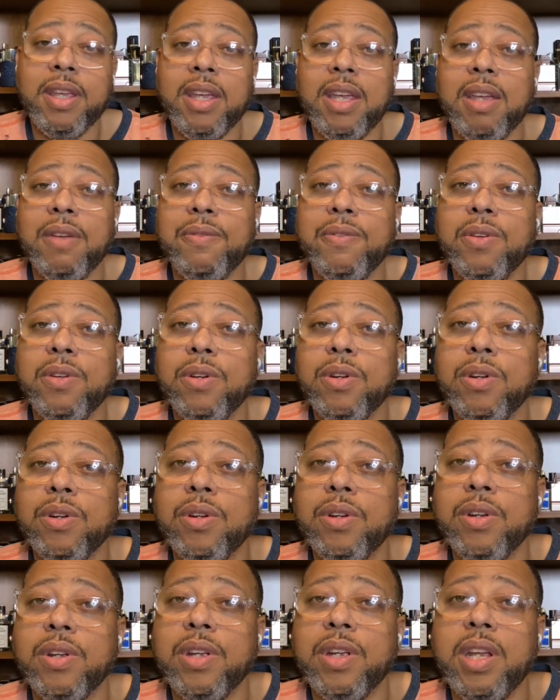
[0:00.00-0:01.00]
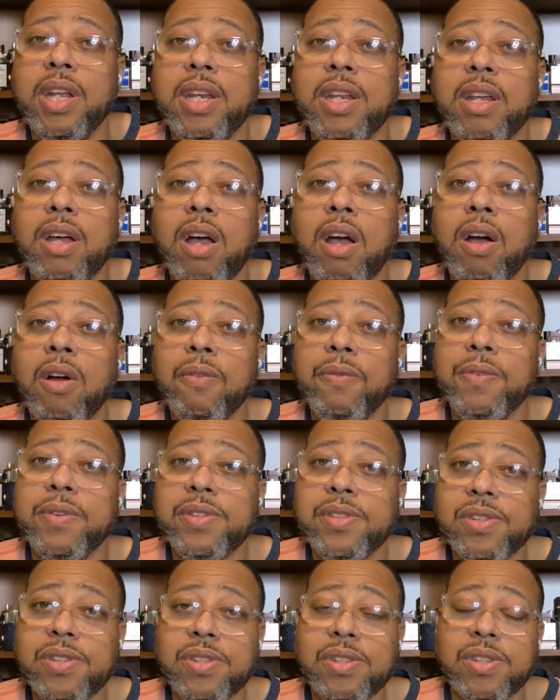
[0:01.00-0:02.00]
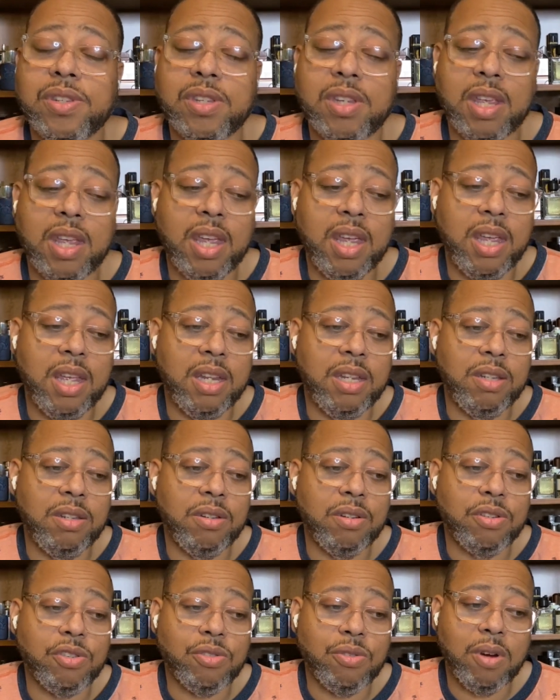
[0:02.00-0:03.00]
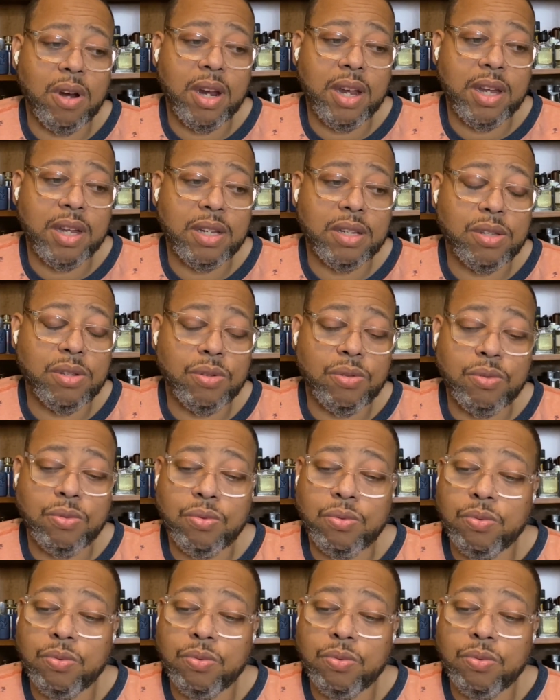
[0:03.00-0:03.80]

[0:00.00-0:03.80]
if you're in the office and you're trying to,